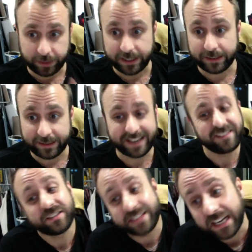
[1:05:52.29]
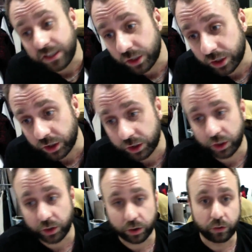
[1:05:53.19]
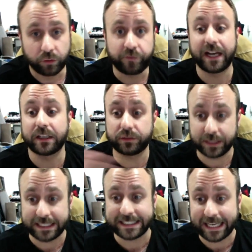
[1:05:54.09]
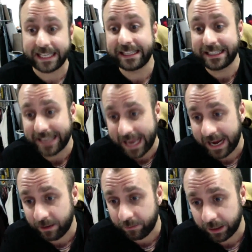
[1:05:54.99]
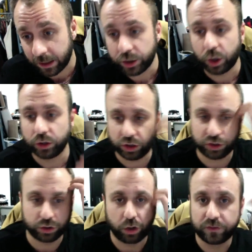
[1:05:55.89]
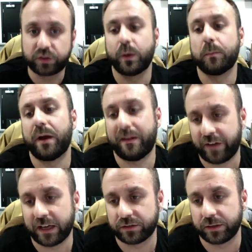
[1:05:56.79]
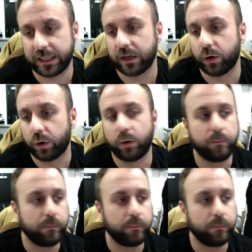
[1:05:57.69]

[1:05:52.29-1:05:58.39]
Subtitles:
then you can Google factories in this area, not just sort of swimwear factory or